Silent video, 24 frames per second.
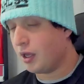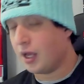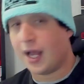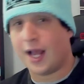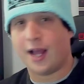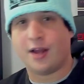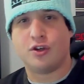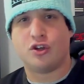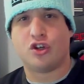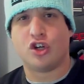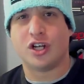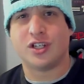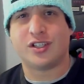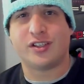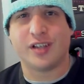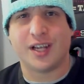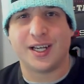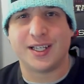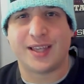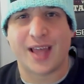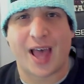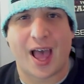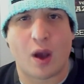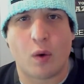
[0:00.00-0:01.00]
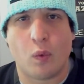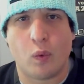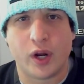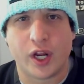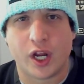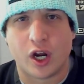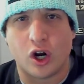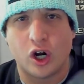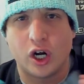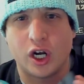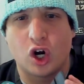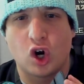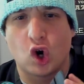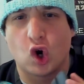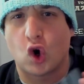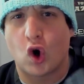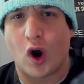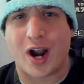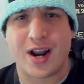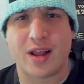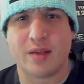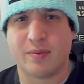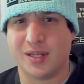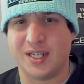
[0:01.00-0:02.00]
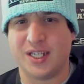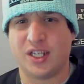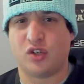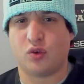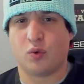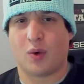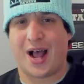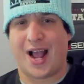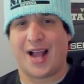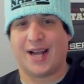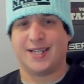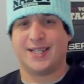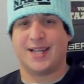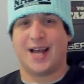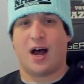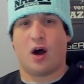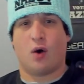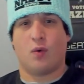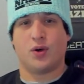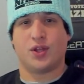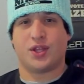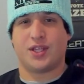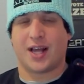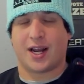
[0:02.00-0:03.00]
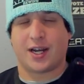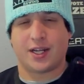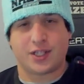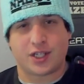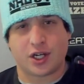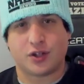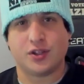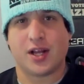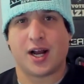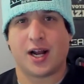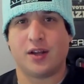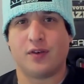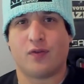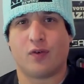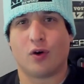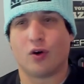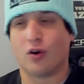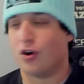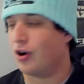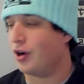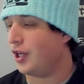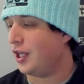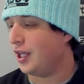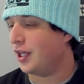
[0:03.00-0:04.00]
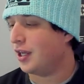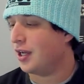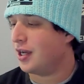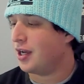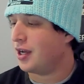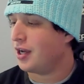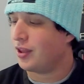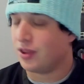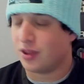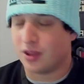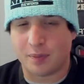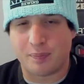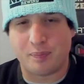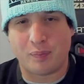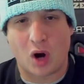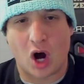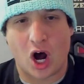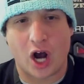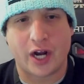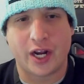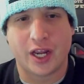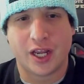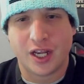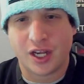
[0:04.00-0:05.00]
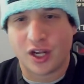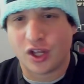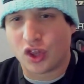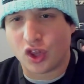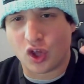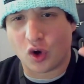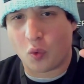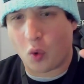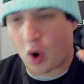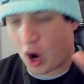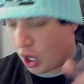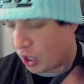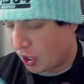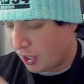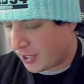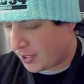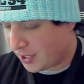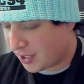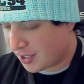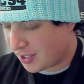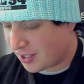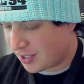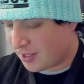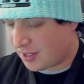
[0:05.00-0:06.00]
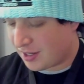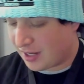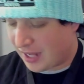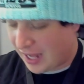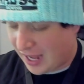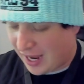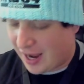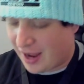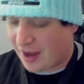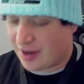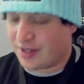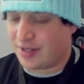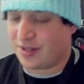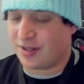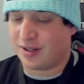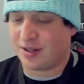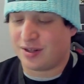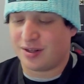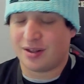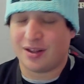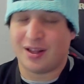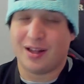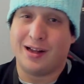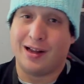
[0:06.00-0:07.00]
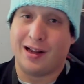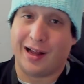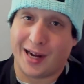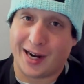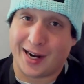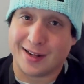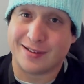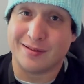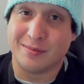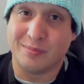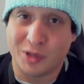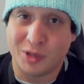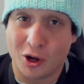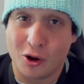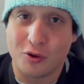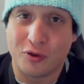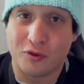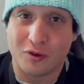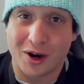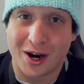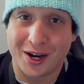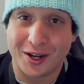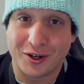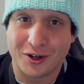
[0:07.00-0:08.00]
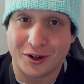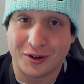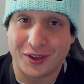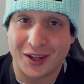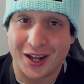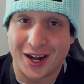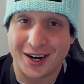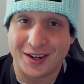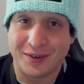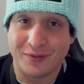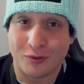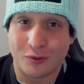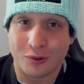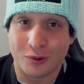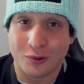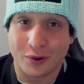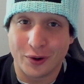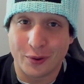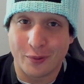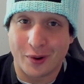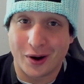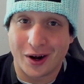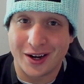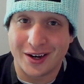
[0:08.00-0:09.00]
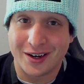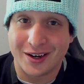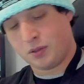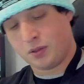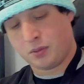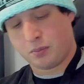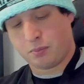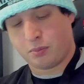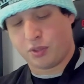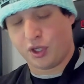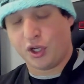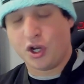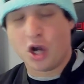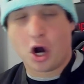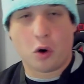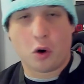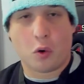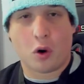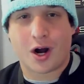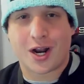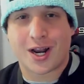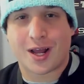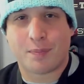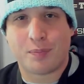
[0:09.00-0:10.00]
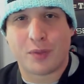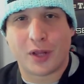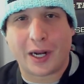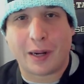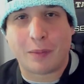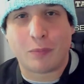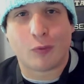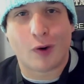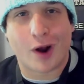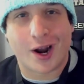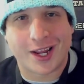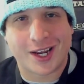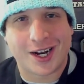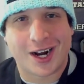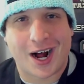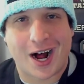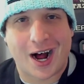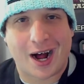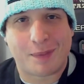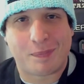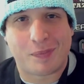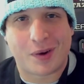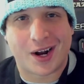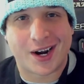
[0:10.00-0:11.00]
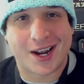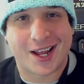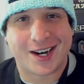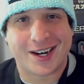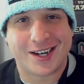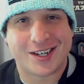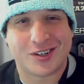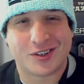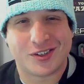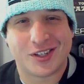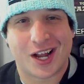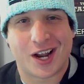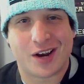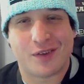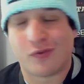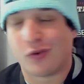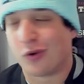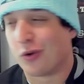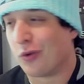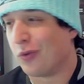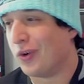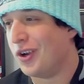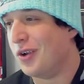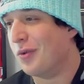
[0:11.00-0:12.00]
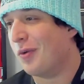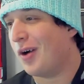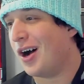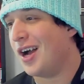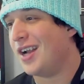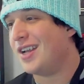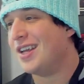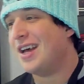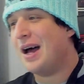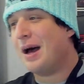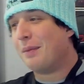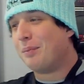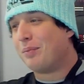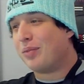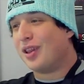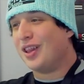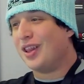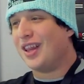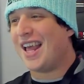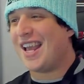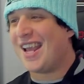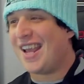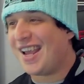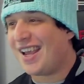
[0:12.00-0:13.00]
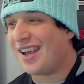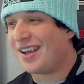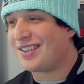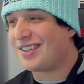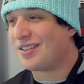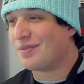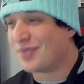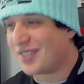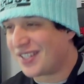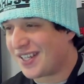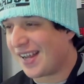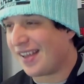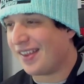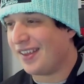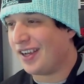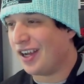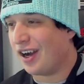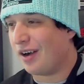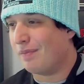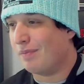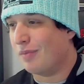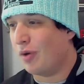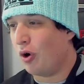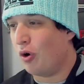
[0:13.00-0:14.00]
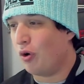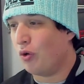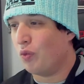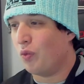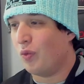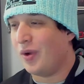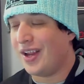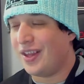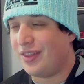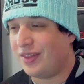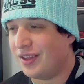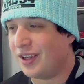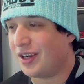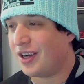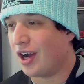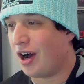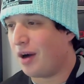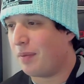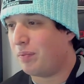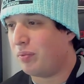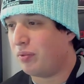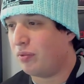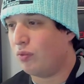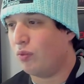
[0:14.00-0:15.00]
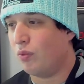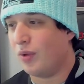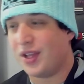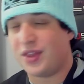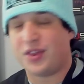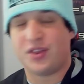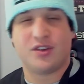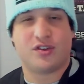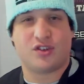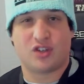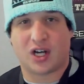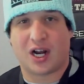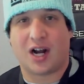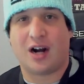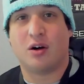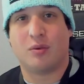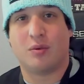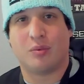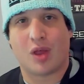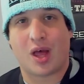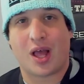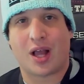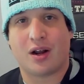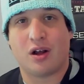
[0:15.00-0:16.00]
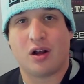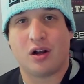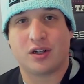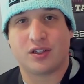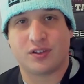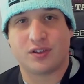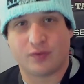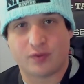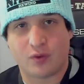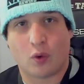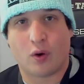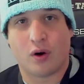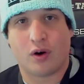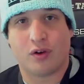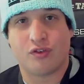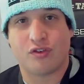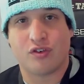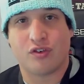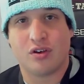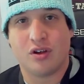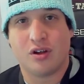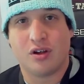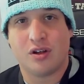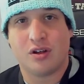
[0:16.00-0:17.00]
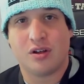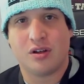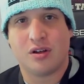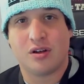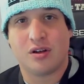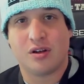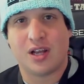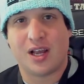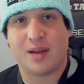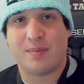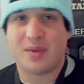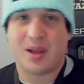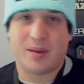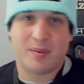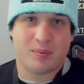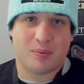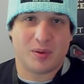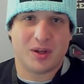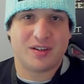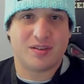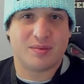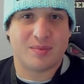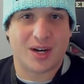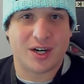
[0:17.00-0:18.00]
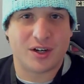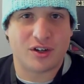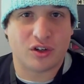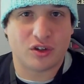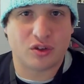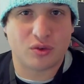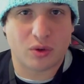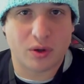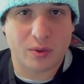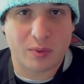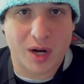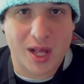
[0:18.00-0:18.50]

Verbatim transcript: And just like that, we are incredibly swagged out with the N H L ninety-four hoodie, the puck, the wallet, and I got some codes for N H L ninety-four Rewind. But you know what? I think I'm ready to hop on N H L ninety-four Rewind, play some Stanley Cup mode, win the cup with the Chicago Blackhawks, of course, and maybe play some N H L twenty-one